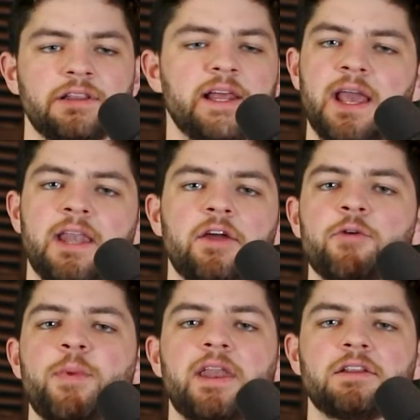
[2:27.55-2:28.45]
Like any other
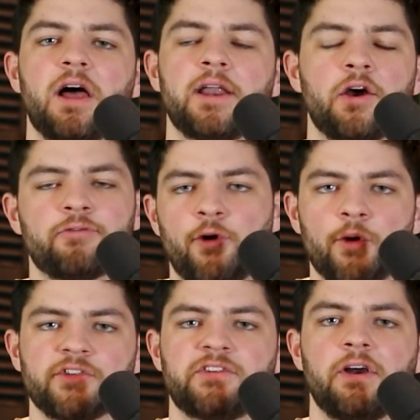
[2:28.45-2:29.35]
betting line, of
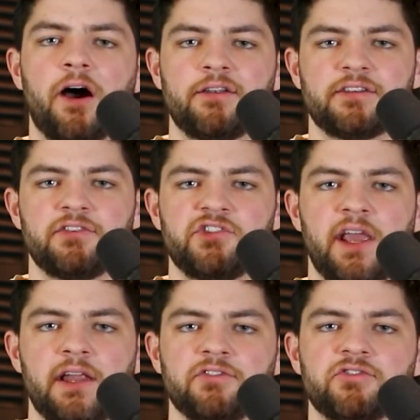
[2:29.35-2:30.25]
course the odds can
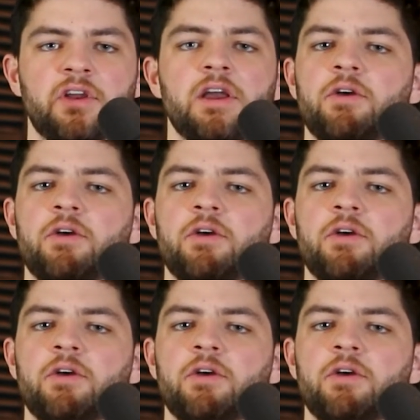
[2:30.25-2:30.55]
change.